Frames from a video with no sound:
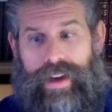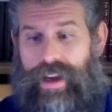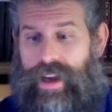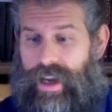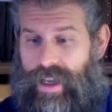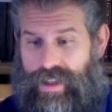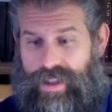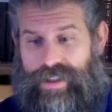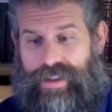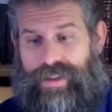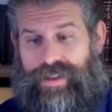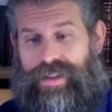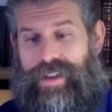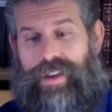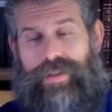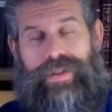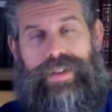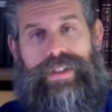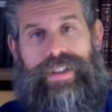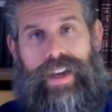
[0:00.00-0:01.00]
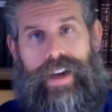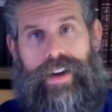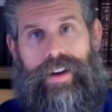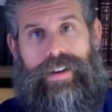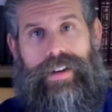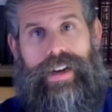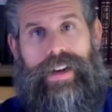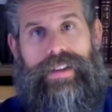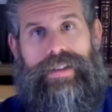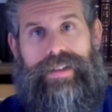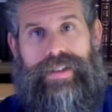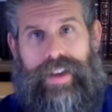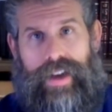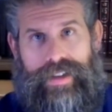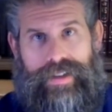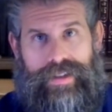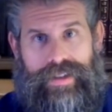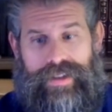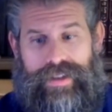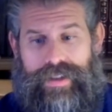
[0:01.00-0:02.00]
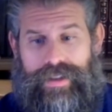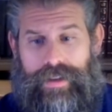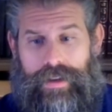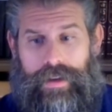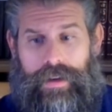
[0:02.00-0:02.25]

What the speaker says: And this is given to Aaron and his sons.